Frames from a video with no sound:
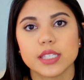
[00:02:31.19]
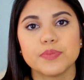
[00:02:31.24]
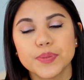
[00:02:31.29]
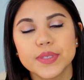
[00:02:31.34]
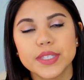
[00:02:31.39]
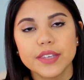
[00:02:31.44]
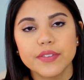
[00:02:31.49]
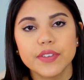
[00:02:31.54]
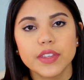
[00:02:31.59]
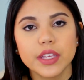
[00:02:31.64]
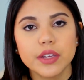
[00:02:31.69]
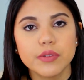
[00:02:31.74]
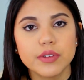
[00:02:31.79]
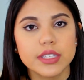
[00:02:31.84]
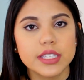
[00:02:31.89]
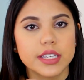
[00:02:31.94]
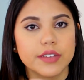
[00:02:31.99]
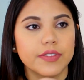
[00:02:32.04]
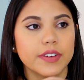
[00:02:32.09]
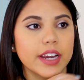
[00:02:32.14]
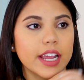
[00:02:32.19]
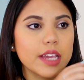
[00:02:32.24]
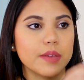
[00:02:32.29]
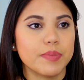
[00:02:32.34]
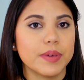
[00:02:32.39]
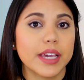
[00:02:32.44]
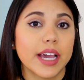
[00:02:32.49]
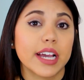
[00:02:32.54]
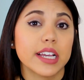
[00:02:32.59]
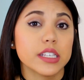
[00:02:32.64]
specifically with different
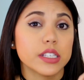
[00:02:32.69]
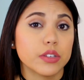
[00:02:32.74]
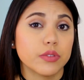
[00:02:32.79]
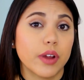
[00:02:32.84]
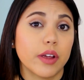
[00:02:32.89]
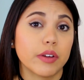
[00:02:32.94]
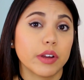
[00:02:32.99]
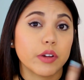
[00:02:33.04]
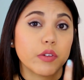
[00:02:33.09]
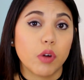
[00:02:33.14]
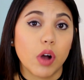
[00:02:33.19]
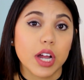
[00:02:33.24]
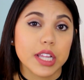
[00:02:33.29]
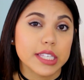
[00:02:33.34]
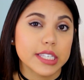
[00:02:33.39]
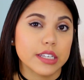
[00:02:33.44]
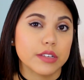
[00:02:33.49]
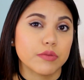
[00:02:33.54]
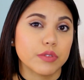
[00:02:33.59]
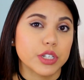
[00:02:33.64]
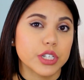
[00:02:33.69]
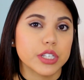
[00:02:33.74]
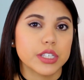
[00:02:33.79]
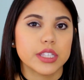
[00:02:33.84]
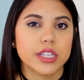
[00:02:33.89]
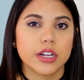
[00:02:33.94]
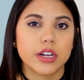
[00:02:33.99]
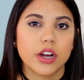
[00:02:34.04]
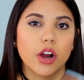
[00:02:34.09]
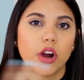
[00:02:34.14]
APIs surrounding Watson, which is
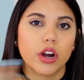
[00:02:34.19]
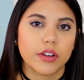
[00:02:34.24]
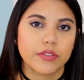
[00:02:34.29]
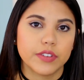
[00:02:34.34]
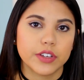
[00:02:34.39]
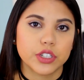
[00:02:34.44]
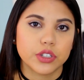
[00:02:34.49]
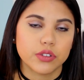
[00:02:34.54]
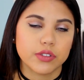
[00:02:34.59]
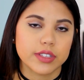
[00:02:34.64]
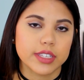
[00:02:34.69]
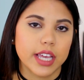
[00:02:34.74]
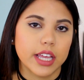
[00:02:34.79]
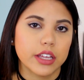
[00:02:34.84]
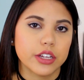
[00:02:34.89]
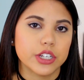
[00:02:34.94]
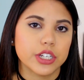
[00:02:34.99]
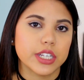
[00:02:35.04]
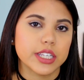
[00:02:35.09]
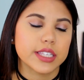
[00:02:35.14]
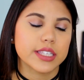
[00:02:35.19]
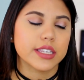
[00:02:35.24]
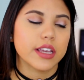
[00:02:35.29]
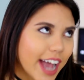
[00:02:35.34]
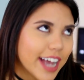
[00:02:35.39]
their artificial intelligence.